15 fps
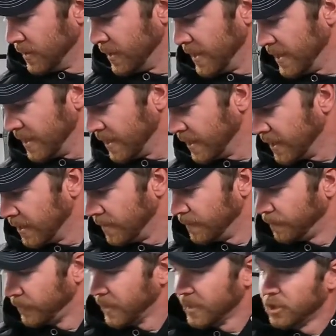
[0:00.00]

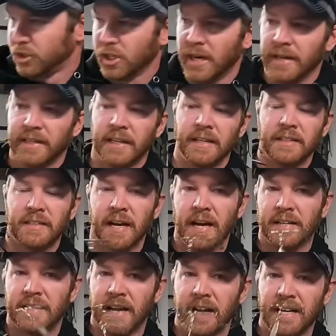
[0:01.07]
The Strike King
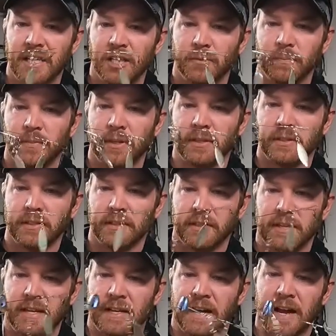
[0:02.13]
Titanium,
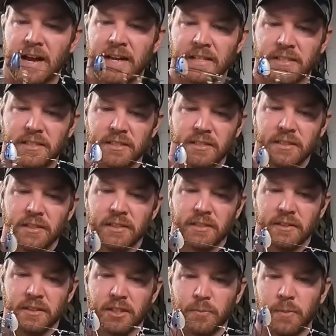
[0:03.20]
it has
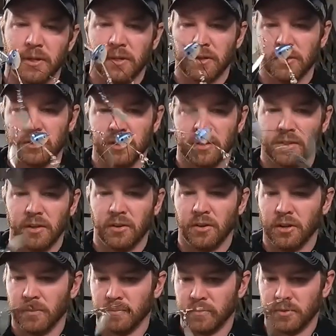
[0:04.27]
the spinners and the
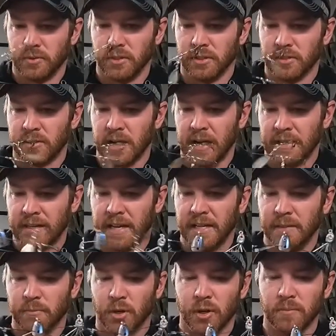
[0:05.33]
arms, the
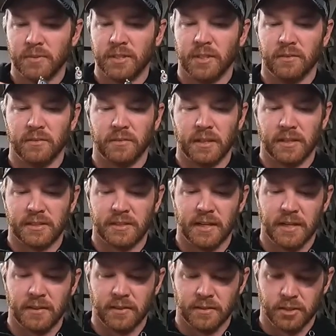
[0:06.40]
titanium arms that
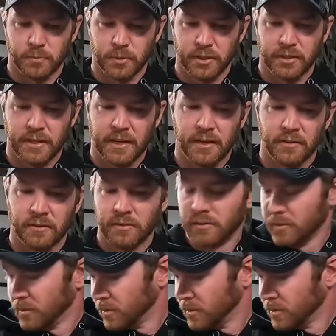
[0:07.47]
stay, they're springed out.